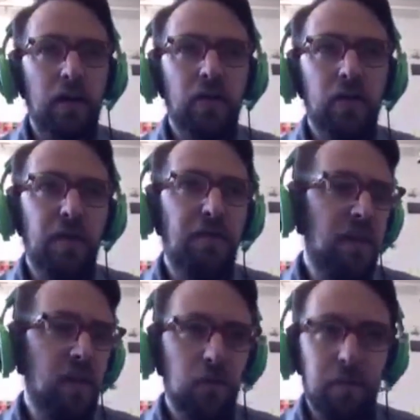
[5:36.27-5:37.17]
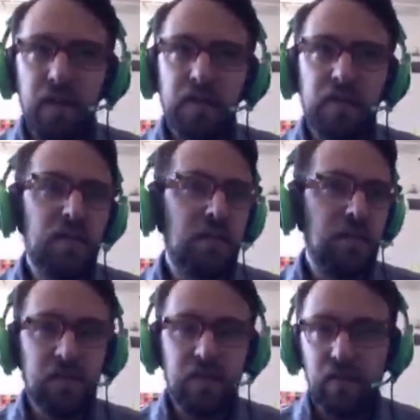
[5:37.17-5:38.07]
could be video pieces,
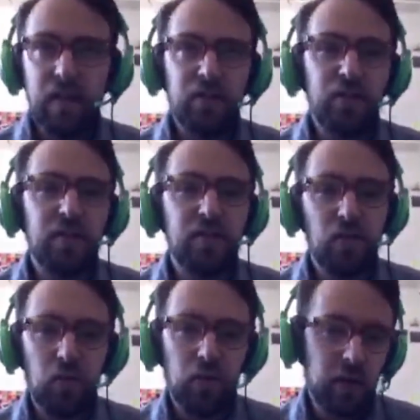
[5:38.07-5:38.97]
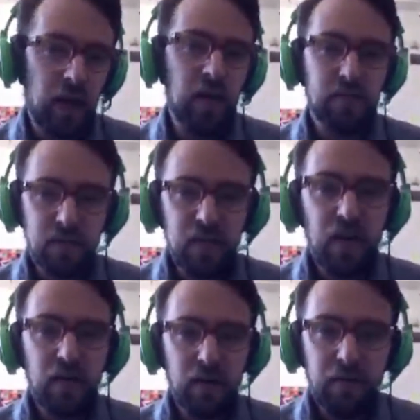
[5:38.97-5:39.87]
installations, or games,
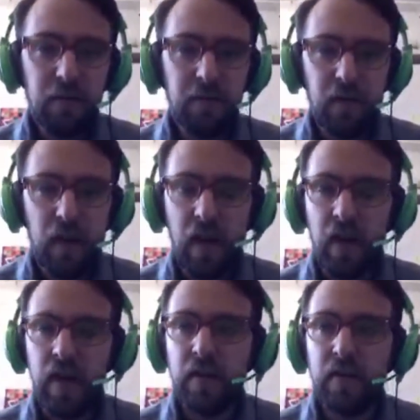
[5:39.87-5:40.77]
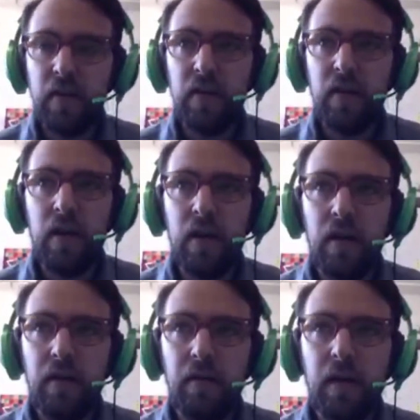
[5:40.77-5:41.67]
kind of. And
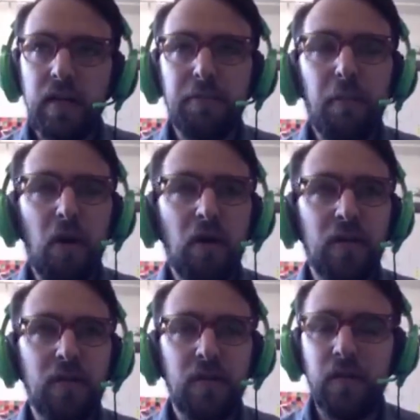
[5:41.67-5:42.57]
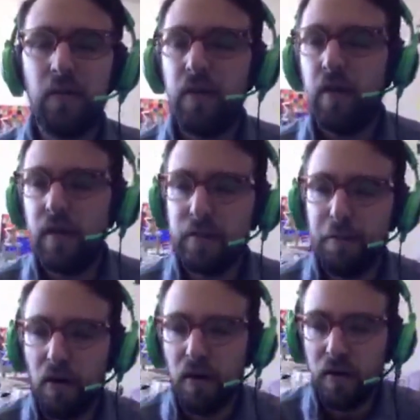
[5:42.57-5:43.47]
it's part
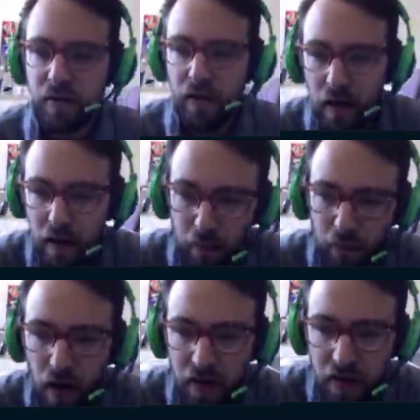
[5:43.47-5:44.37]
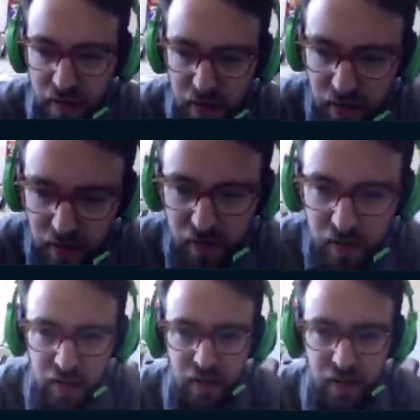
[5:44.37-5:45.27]
rock
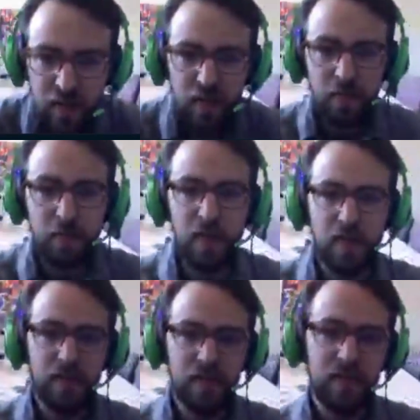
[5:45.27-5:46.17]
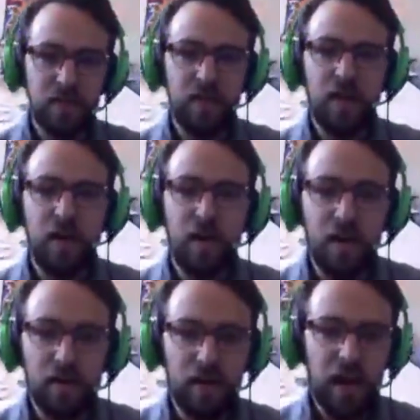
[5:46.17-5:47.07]
concert meets
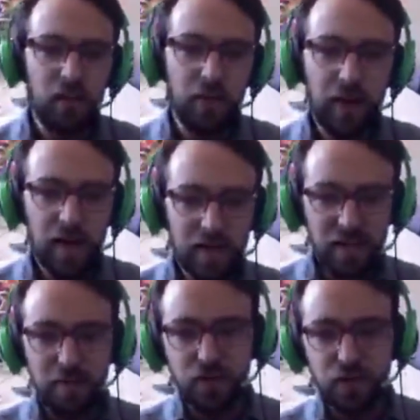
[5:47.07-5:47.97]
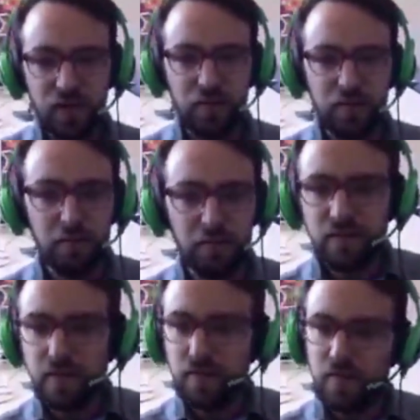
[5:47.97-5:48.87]
gallery
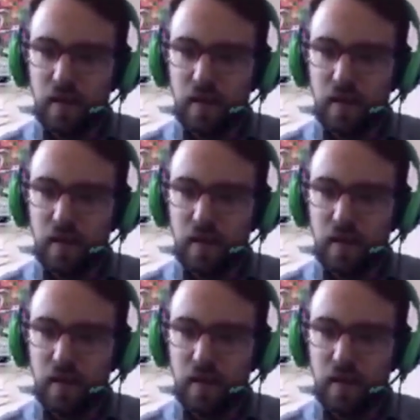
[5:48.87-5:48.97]
exhibition,